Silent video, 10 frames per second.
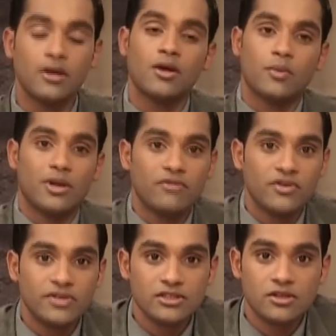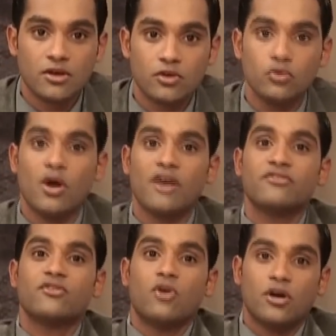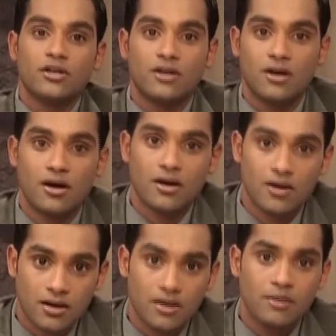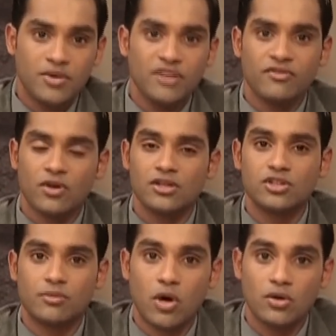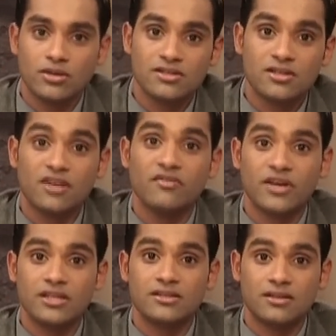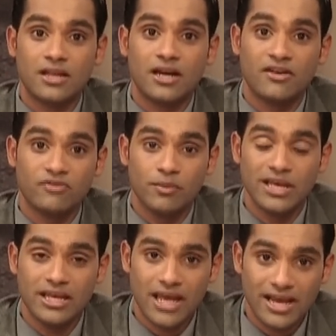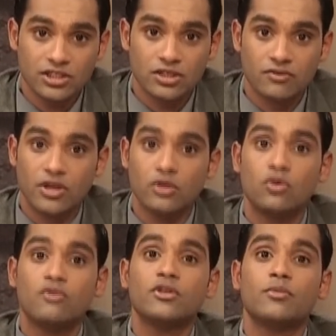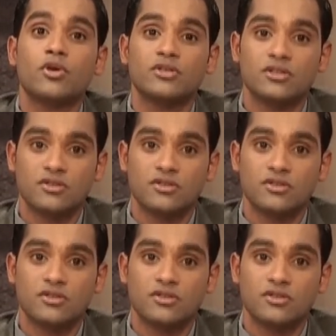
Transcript: Well, viewers, you have got a brief knowledge about the certificates that have to be in action when you go for the process of